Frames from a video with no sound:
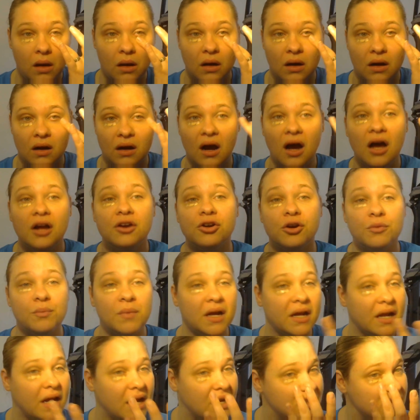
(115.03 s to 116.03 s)
Under
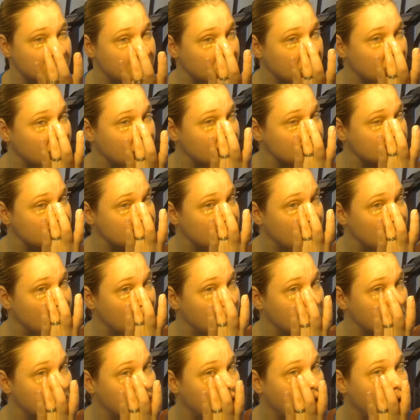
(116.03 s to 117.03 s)
my eyes because they
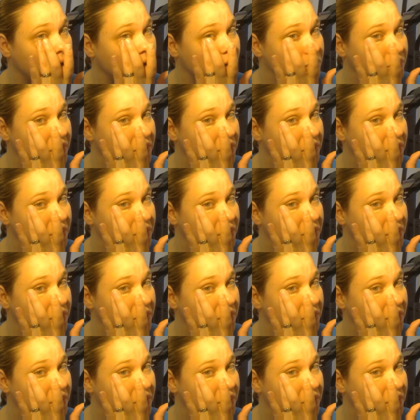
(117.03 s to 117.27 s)
are dark,